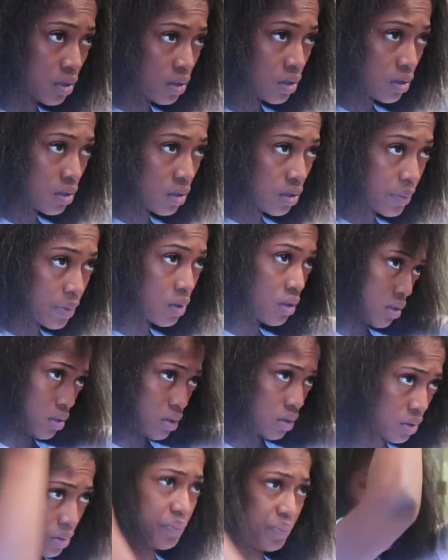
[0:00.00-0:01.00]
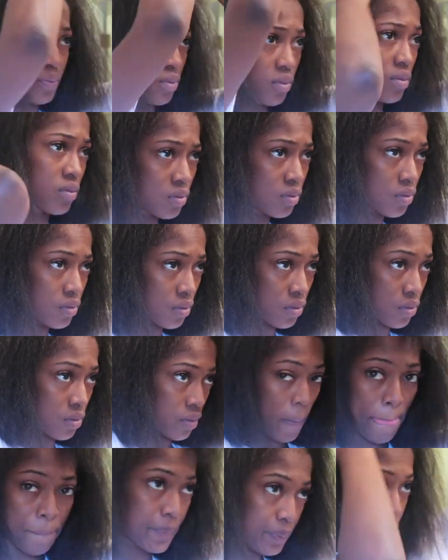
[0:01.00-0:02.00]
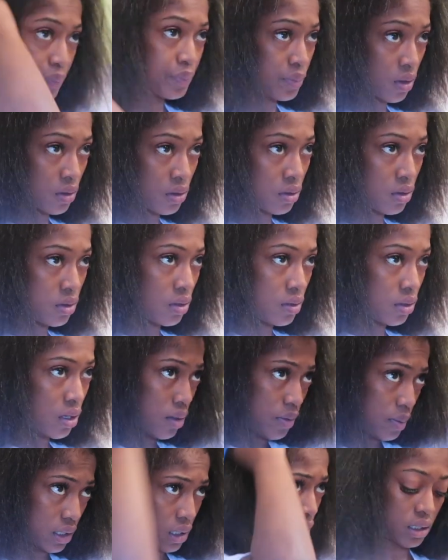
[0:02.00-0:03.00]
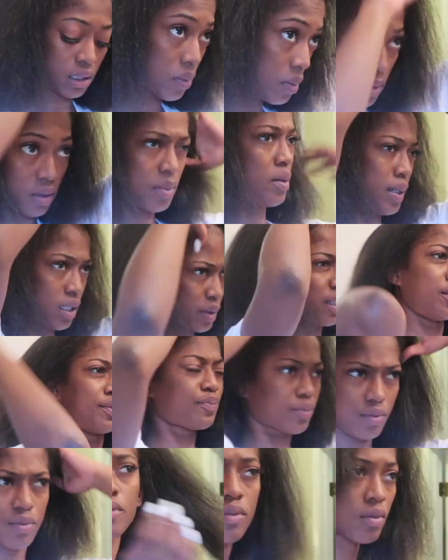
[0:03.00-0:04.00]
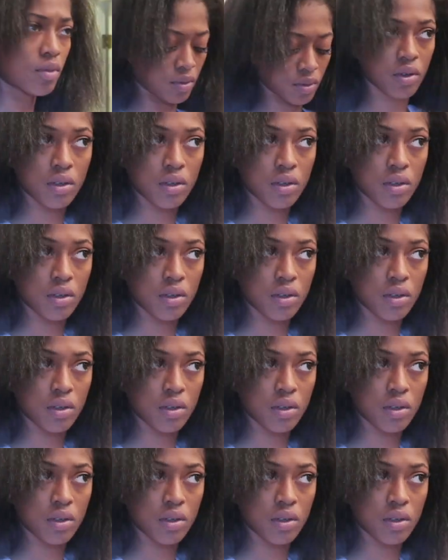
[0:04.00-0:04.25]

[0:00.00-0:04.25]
but not too much out. Like, I want the least amount out as